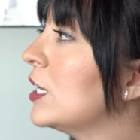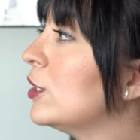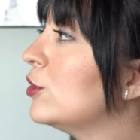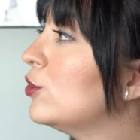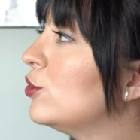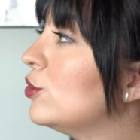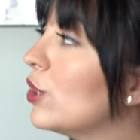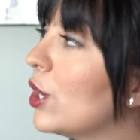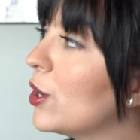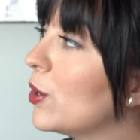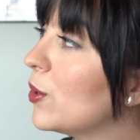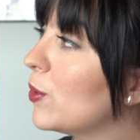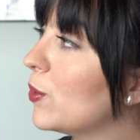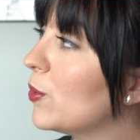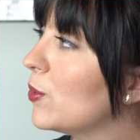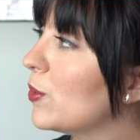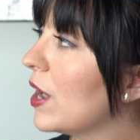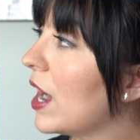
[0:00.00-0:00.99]

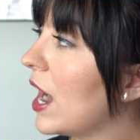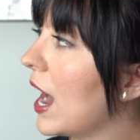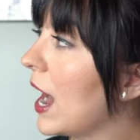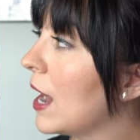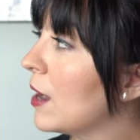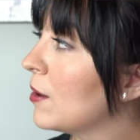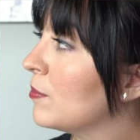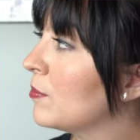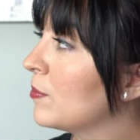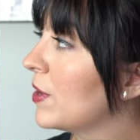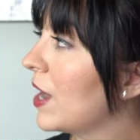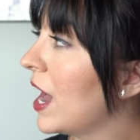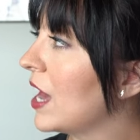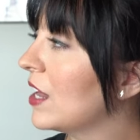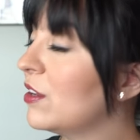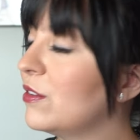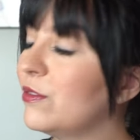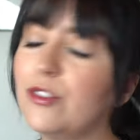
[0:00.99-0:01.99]
So I'm
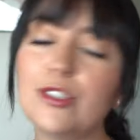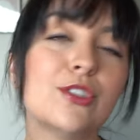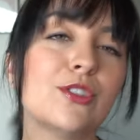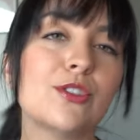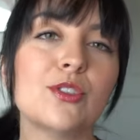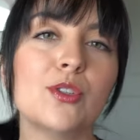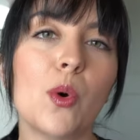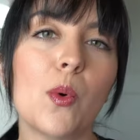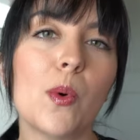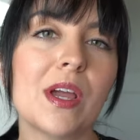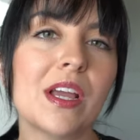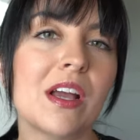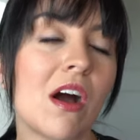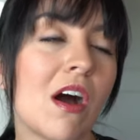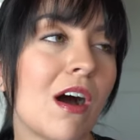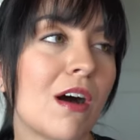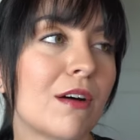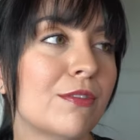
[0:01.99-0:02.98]
kind of just going
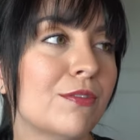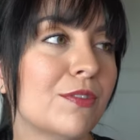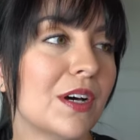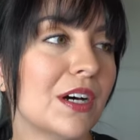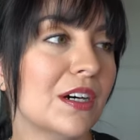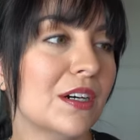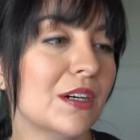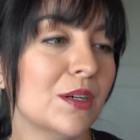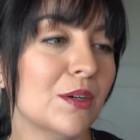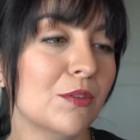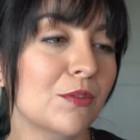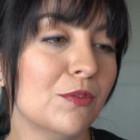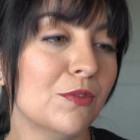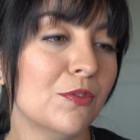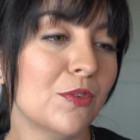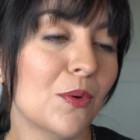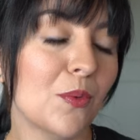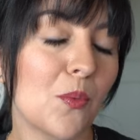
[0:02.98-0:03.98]
off
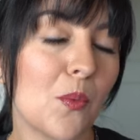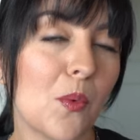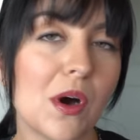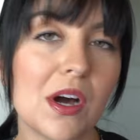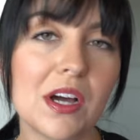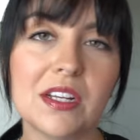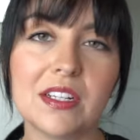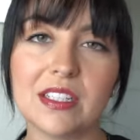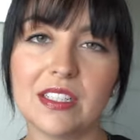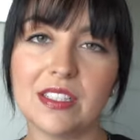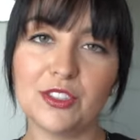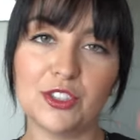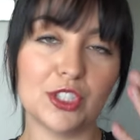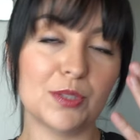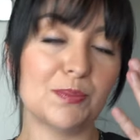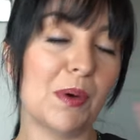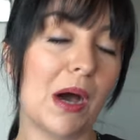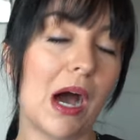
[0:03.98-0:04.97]
of what
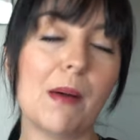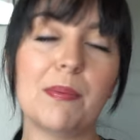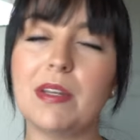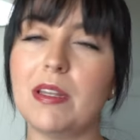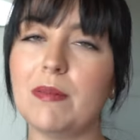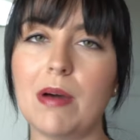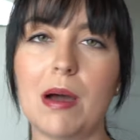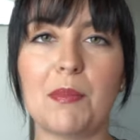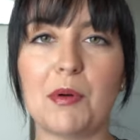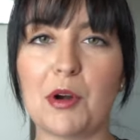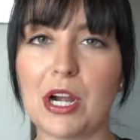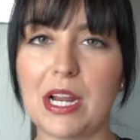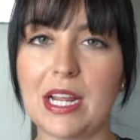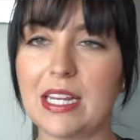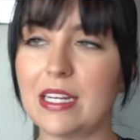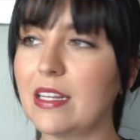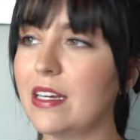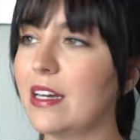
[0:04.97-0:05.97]
just popped in my
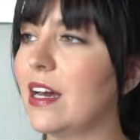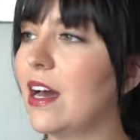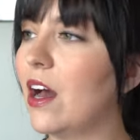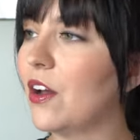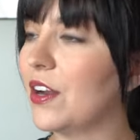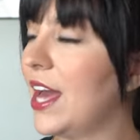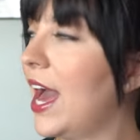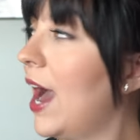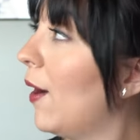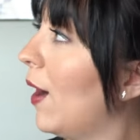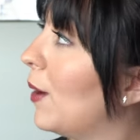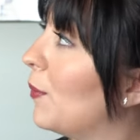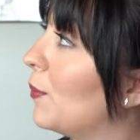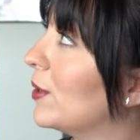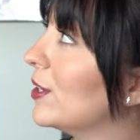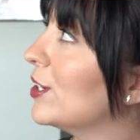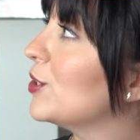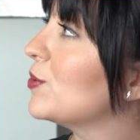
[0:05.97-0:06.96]
brain on how I
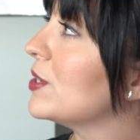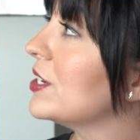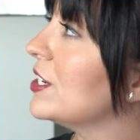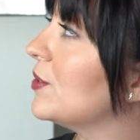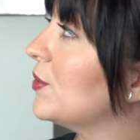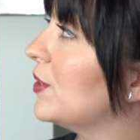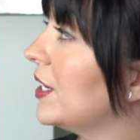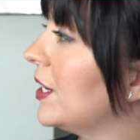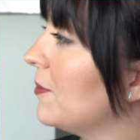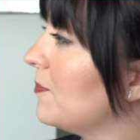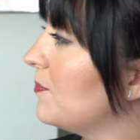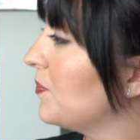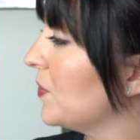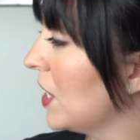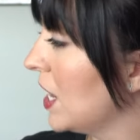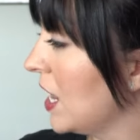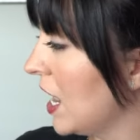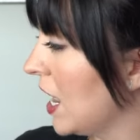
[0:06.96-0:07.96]
wanted to redo them,
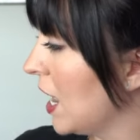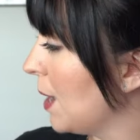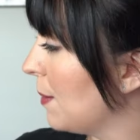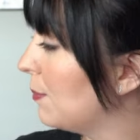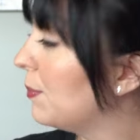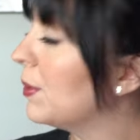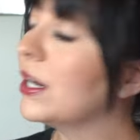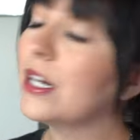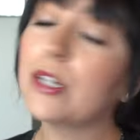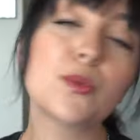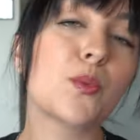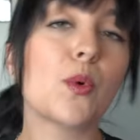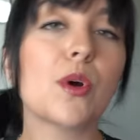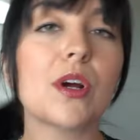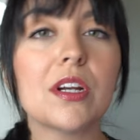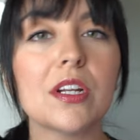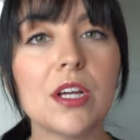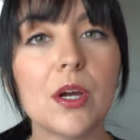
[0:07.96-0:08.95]
but
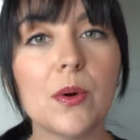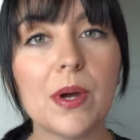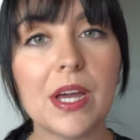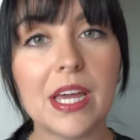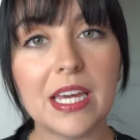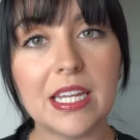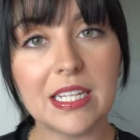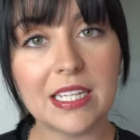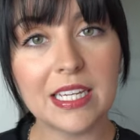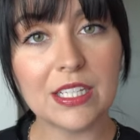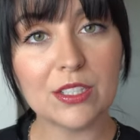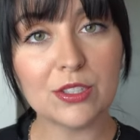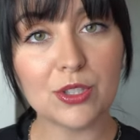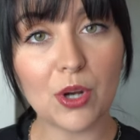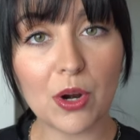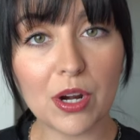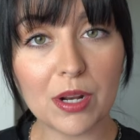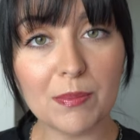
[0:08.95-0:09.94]
we're gonna go ahead and get
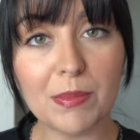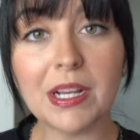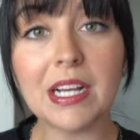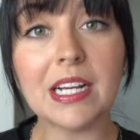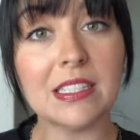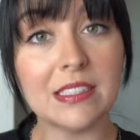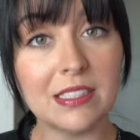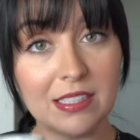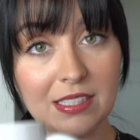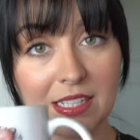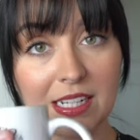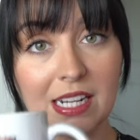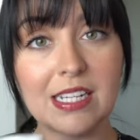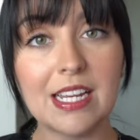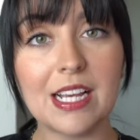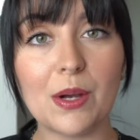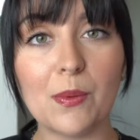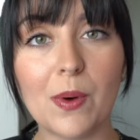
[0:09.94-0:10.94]
started because it's gonna
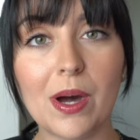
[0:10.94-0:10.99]
take a